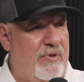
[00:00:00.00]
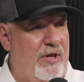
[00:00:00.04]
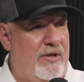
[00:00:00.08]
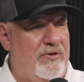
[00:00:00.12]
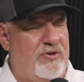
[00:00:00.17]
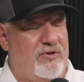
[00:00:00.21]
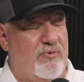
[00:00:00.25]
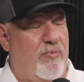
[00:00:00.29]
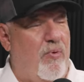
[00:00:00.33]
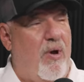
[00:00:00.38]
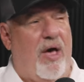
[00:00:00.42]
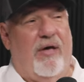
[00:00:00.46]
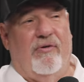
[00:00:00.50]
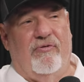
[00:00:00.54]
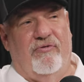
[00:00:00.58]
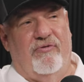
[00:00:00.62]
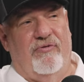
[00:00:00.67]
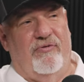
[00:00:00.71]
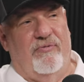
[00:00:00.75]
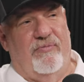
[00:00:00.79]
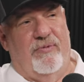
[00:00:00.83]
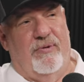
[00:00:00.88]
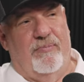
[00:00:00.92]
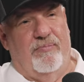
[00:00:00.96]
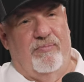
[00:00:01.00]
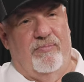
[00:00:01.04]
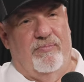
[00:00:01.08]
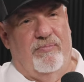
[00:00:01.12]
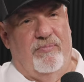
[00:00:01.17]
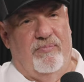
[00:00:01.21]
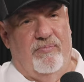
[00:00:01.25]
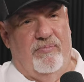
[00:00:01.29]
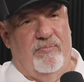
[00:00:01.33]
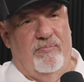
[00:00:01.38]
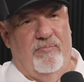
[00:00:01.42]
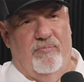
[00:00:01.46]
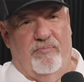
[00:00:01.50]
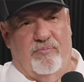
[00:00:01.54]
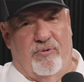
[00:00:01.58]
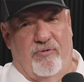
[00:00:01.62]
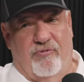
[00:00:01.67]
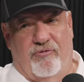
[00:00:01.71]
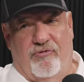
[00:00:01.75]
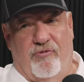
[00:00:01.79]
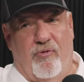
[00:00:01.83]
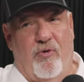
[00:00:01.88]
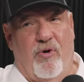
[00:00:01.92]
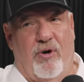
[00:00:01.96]
and 12 of them
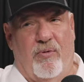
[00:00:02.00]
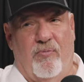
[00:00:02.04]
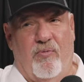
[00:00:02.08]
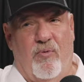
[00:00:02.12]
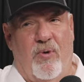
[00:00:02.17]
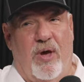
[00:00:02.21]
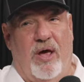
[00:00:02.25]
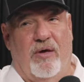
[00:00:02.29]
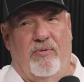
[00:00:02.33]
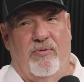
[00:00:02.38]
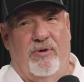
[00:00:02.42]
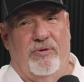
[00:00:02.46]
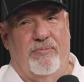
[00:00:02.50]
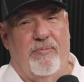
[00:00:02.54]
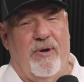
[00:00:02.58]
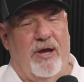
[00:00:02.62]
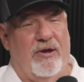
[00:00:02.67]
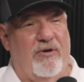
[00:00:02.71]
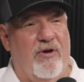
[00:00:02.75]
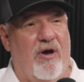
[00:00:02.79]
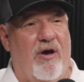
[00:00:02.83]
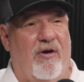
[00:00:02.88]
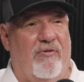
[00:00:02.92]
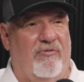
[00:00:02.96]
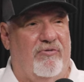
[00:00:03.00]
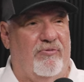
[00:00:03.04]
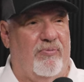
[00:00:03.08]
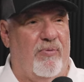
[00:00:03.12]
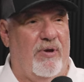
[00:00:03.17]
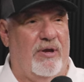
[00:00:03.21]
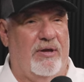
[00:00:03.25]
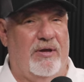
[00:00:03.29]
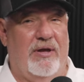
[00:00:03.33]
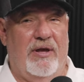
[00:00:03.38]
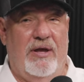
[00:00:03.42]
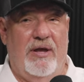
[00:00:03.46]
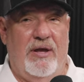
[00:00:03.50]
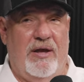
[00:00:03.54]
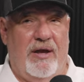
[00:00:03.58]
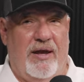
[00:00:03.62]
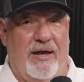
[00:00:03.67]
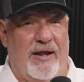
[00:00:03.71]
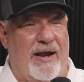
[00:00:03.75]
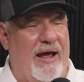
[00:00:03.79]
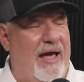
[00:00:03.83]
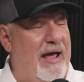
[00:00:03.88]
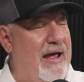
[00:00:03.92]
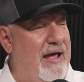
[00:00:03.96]
perform well with my golf swing
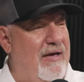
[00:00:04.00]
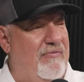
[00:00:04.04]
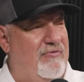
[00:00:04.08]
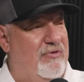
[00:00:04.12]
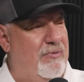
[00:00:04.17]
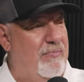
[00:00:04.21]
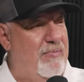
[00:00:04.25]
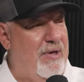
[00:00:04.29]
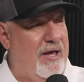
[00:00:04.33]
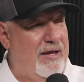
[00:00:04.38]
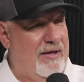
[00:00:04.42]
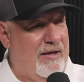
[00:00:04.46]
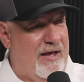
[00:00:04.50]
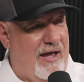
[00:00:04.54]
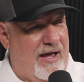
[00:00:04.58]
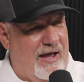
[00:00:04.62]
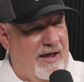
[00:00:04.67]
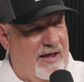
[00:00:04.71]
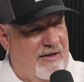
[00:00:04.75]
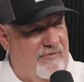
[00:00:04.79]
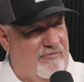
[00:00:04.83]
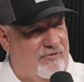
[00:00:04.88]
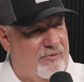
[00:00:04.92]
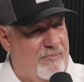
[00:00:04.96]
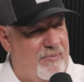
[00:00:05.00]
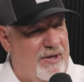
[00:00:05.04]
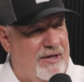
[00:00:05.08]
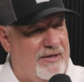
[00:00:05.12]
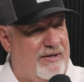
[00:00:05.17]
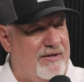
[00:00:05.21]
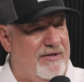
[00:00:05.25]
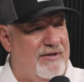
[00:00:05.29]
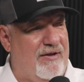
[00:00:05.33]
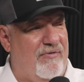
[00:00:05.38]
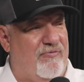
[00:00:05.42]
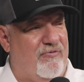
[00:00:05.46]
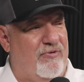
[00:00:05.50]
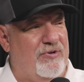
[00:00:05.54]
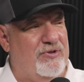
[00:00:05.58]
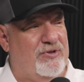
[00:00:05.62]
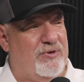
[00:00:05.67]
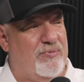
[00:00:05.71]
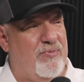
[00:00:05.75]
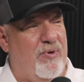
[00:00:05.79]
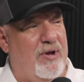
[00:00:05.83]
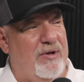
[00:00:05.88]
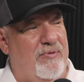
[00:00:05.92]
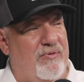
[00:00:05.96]
and I have to make I have to make a
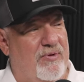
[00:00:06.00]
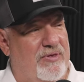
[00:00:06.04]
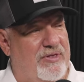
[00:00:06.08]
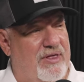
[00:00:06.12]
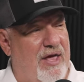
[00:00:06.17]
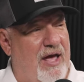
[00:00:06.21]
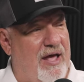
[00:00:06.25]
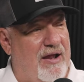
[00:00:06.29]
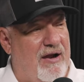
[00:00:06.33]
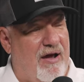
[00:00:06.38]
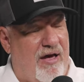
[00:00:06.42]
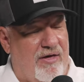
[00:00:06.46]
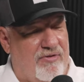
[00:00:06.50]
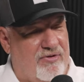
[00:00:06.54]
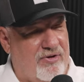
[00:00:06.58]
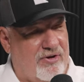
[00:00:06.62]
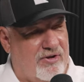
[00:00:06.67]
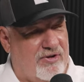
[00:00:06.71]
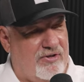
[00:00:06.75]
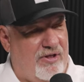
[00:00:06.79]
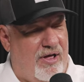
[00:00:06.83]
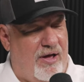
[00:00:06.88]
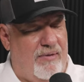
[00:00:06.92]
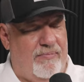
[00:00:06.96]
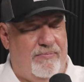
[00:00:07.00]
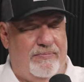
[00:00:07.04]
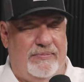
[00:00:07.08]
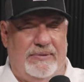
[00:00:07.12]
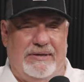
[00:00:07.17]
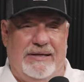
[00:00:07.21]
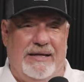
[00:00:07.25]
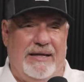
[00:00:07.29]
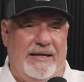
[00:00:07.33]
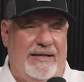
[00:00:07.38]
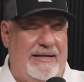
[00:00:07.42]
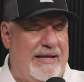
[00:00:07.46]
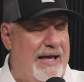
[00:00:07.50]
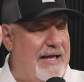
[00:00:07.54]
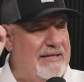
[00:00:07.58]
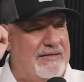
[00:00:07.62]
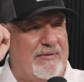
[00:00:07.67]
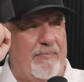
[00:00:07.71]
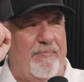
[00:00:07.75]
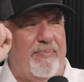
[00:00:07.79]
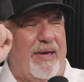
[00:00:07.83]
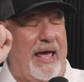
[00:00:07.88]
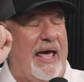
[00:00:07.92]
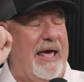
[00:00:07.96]
different swing mm-hmm. with that other club,
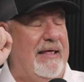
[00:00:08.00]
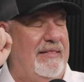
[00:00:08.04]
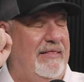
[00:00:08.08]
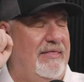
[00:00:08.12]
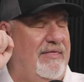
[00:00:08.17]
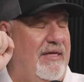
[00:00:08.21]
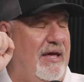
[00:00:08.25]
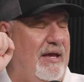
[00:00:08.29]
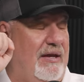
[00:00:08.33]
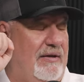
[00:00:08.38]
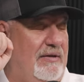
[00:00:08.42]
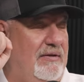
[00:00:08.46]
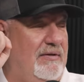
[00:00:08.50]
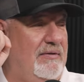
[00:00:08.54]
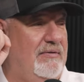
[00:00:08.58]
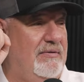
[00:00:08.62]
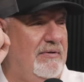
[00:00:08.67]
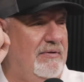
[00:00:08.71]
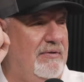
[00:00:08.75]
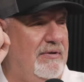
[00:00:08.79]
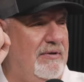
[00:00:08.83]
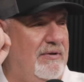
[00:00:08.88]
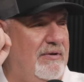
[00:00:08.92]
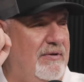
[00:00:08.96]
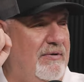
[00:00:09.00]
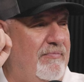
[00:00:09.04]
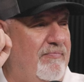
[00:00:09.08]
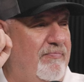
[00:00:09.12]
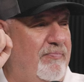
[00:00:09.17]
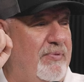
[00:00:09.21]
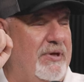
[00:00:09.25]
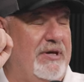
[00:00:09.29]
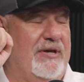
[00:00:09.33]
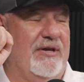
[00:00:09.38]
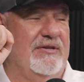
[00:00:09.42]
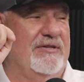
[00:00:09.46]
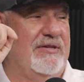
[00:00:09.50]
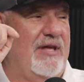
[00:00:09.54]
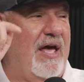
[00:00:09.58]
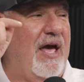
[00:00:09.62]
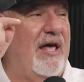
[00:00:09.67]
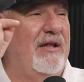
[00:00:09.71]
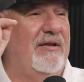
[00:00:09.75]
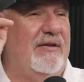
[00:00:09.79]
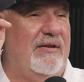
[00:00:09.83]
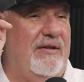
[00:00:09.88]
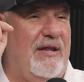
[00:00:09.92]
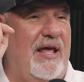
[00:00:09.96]
that's a bad thing. Right. Because
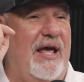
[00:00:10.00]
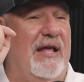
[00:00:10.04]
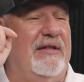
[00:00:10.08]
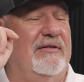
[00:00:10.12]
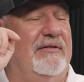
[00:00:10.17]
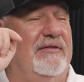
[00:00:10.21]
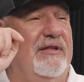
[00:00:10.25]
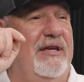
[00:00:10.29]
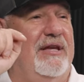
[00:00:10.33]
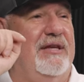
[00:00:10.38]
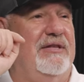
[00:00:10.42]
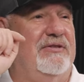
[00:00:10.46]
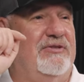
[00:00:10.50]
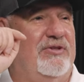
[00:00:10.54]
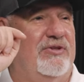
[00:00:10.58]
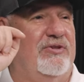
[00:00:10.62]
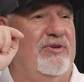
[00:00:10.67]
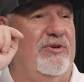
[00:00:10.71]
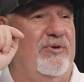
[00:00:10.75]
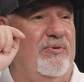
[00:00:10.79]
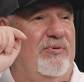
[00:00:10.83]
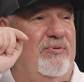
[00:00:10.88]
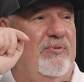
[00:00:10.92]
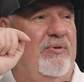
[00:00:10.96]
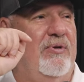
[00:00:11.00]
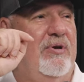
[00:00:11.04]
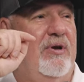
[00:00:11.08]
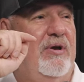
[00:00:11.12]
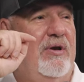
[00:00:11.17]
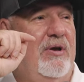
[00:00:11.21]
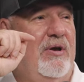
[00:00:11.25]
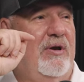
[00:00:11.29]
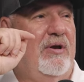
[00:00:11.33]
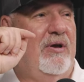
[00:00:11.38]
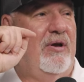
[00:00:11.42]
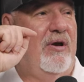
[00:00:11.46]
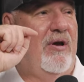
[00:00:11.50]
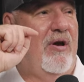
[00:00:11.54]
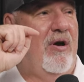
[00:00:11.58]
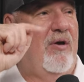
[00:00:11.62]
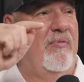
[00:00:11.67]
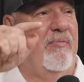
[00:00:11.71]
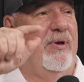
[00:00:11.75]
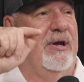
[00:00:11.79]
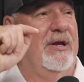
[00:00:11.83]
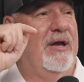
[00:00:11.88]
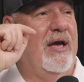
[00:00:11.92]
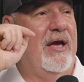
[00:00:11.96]
that that leads to
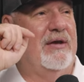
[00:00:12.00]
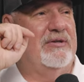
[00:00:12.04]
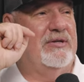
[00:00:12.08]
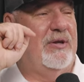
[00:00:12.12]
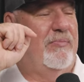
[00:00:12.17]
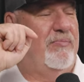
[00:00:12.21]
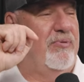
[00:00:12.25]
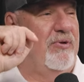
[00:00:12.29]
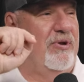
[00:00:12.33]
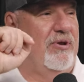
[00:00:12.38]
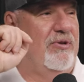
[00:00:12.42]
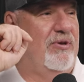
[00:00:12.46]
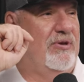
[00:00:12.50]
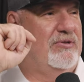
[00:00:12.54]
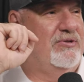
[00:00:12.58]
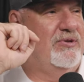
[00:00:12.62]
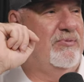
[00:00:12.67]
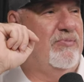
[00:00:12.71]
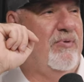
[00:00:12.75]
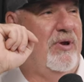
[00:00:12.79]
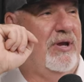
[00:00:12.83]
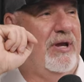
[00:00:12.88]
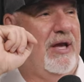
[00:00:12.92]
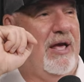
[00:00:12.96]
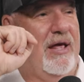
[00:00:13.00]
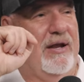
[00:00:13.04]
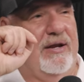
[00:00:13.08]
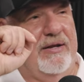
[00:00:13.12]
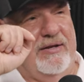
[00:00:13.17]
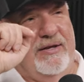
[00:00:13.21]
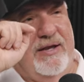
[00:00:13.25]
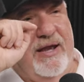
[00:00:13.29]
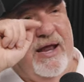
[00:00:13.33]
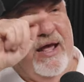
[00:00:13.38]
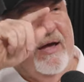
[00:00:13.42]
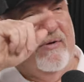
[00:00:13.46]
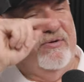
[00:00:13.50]
oh my gosh, I put a good swing on it and